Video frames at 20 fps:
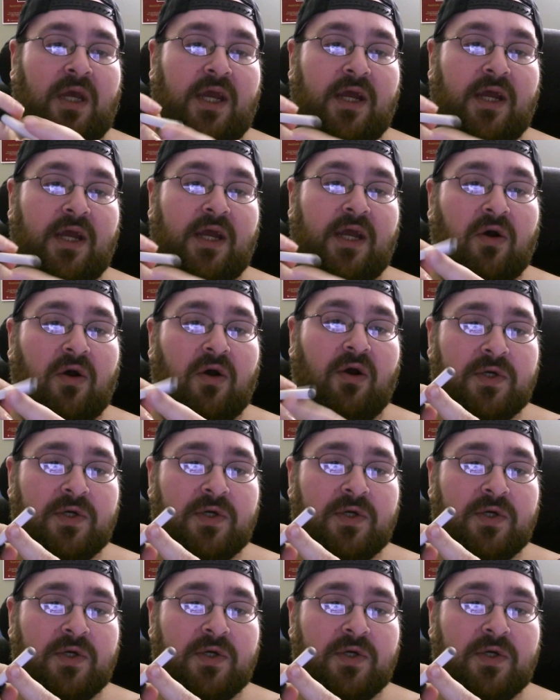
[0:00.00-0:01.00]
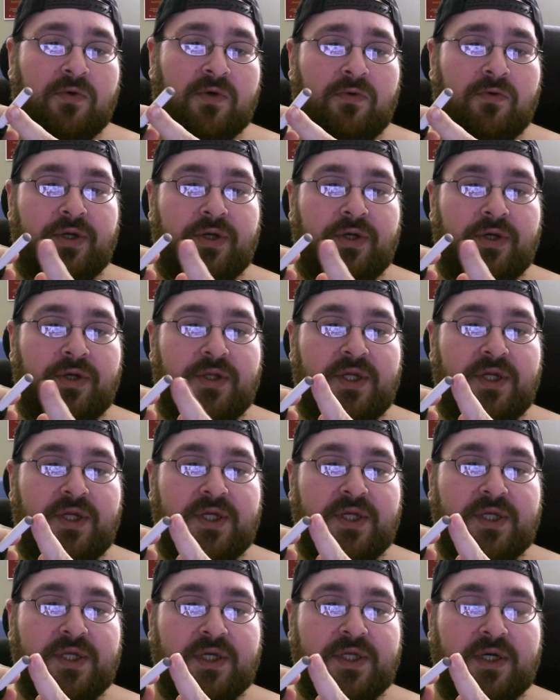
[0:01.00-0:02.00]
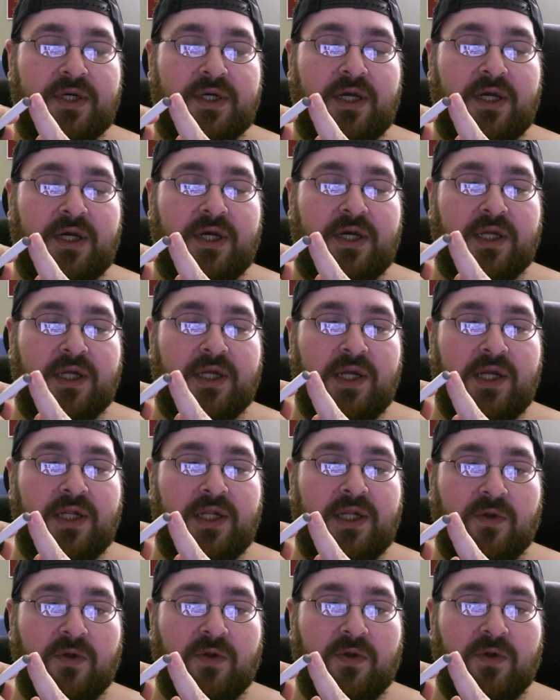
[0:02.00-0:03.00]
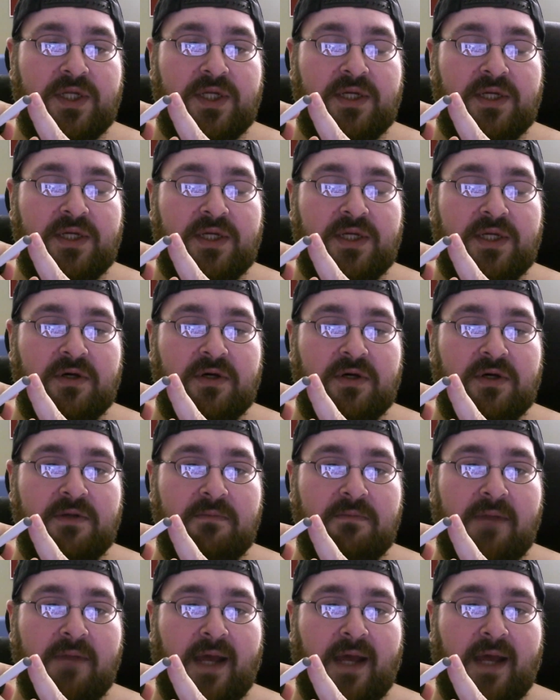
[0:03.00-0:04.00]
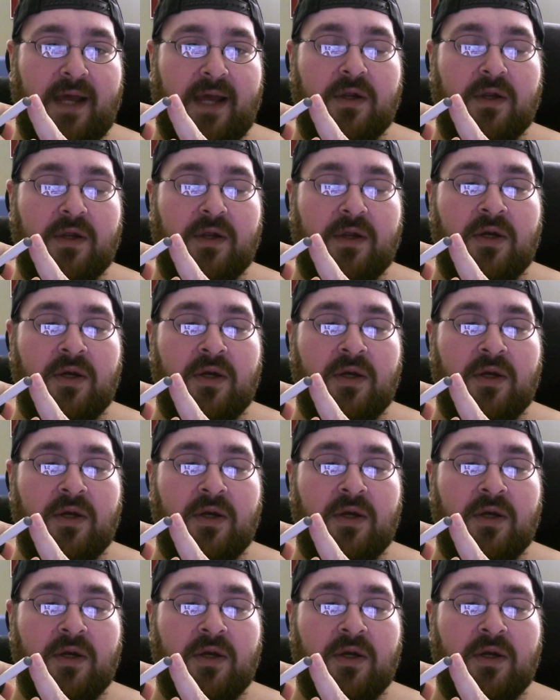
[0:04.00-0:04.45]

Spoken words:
And also, this LED here on the tip of the battery